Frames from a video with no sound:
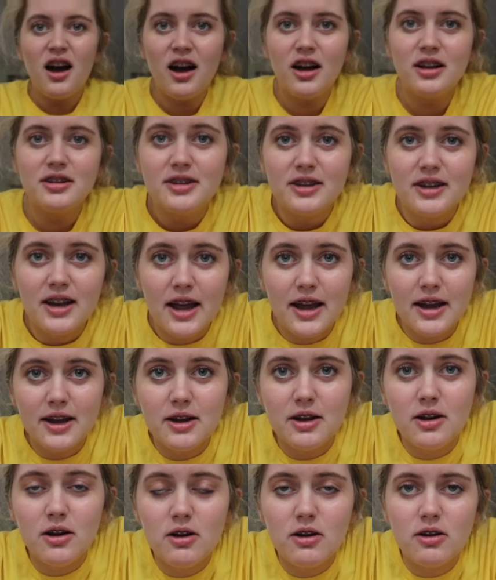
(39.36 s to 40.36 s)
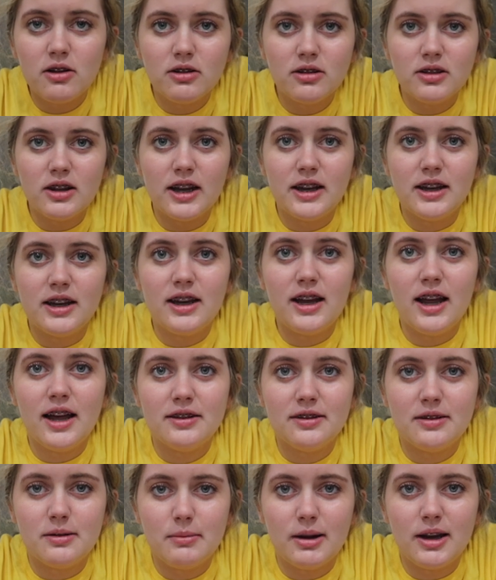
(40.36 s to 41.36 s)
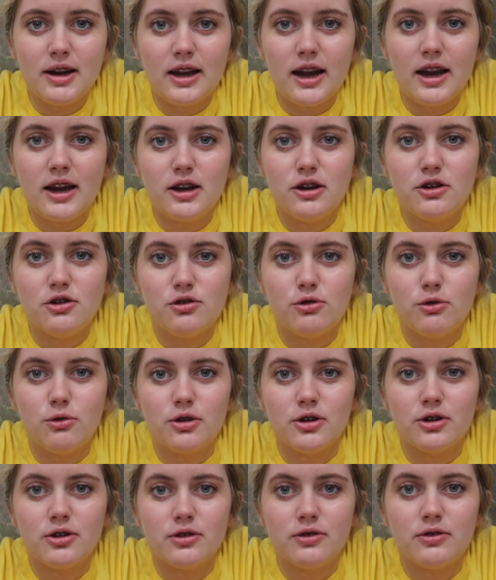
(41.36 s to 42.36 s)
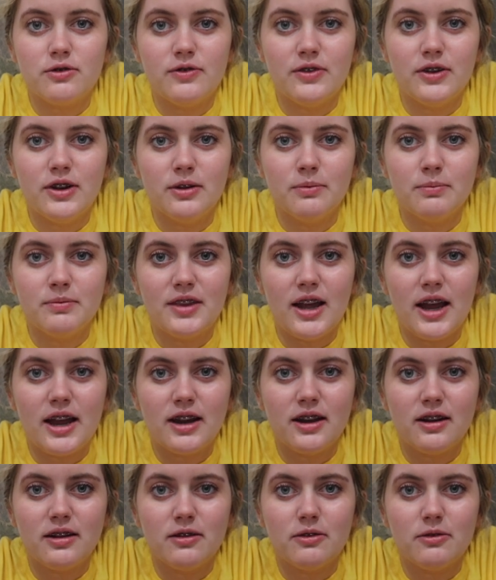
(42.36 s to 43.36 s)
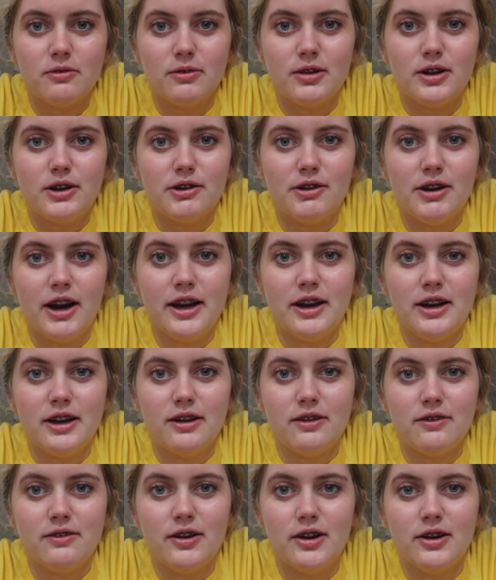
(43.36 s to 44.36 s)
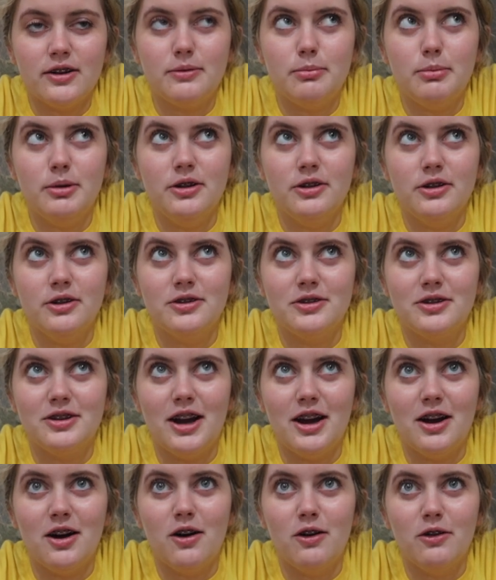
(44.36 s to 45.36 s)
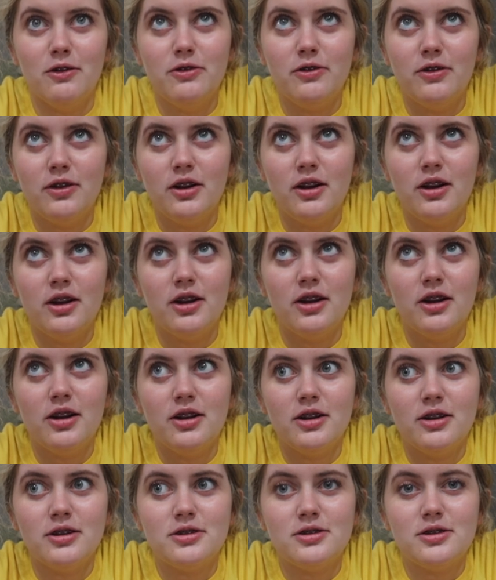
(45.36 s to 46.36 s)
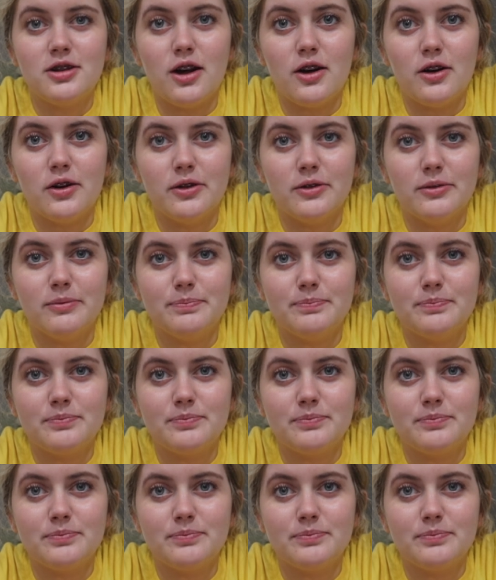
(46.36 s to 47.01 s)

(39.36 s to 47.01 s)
Uh, today, Laney has to make a short film thing recreating Ferris Bueller's Day Off. So,